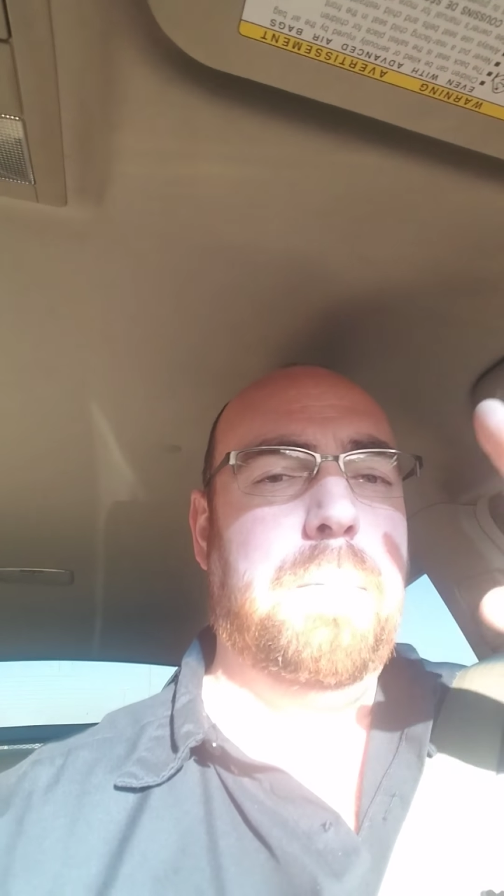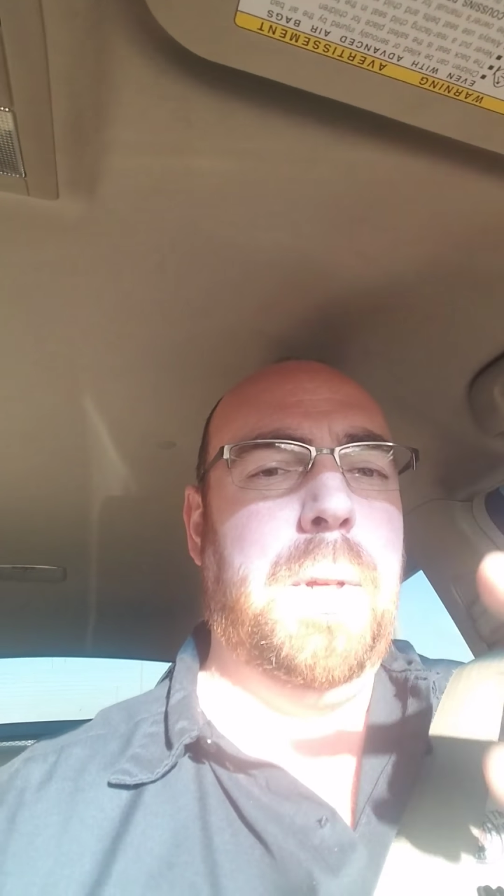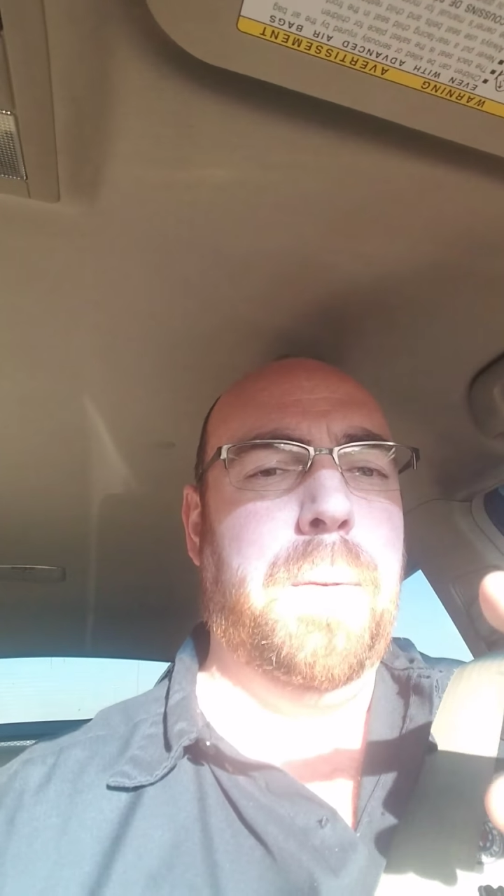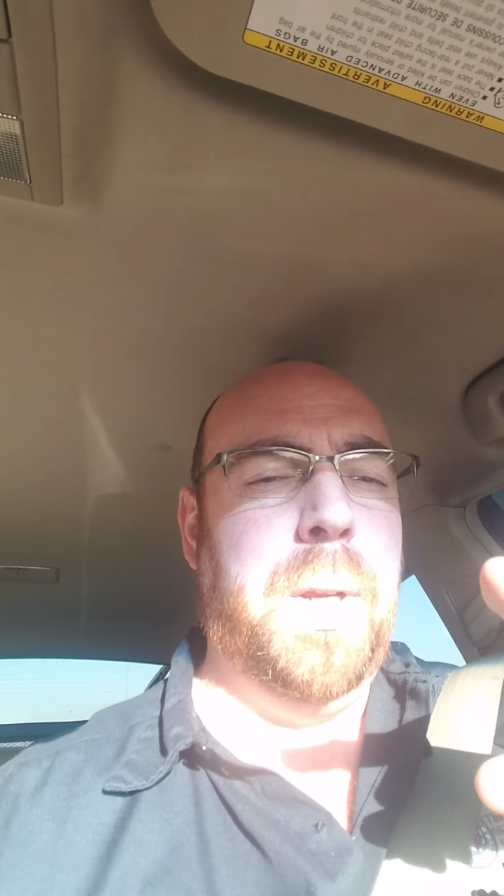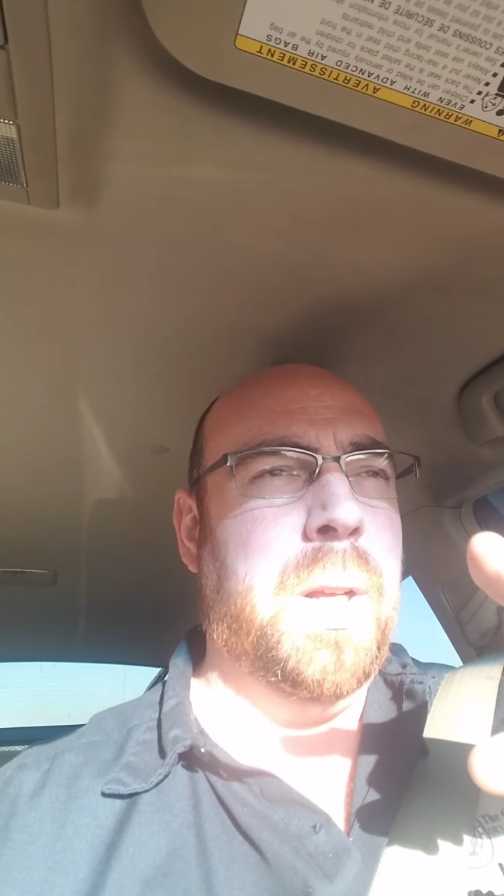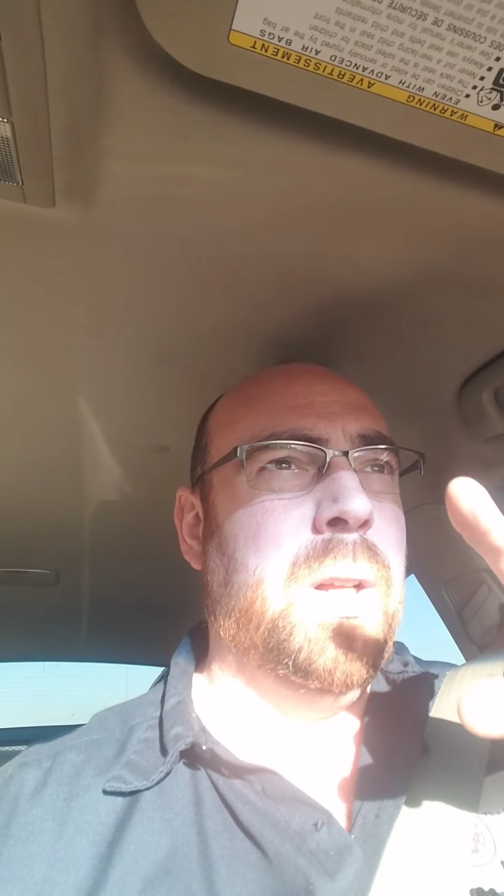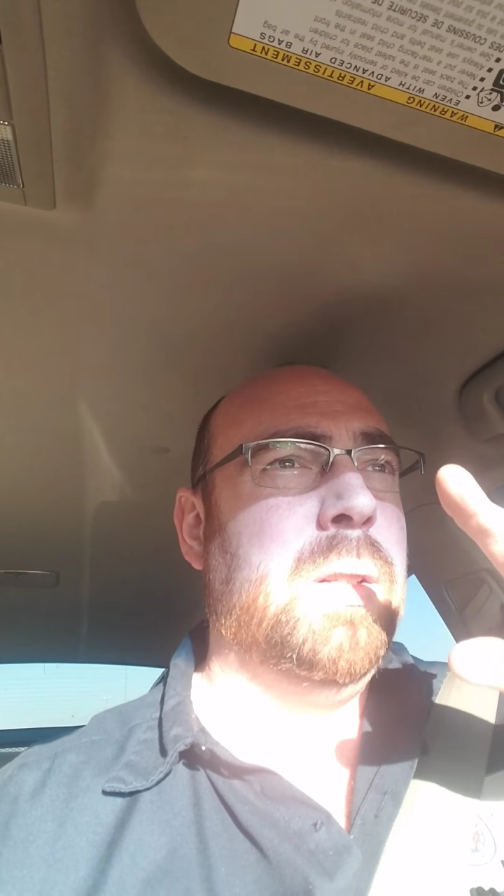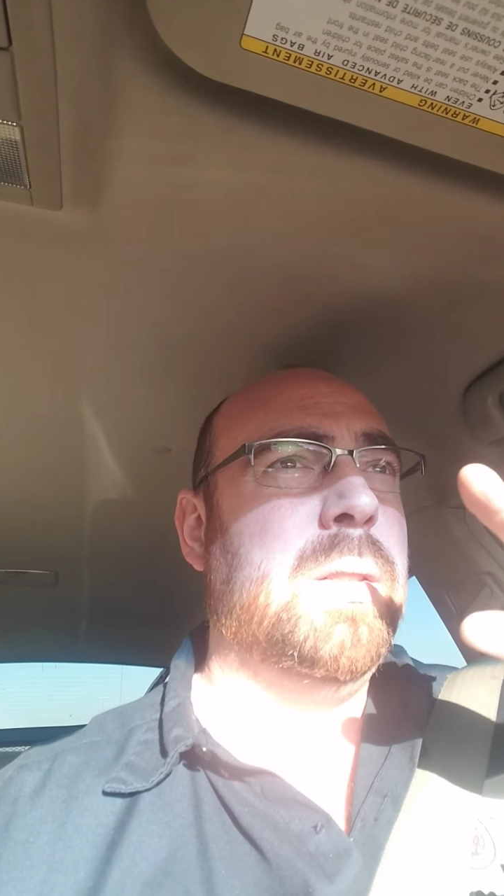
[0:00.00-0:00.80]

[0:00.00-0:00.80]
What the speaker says: Be real.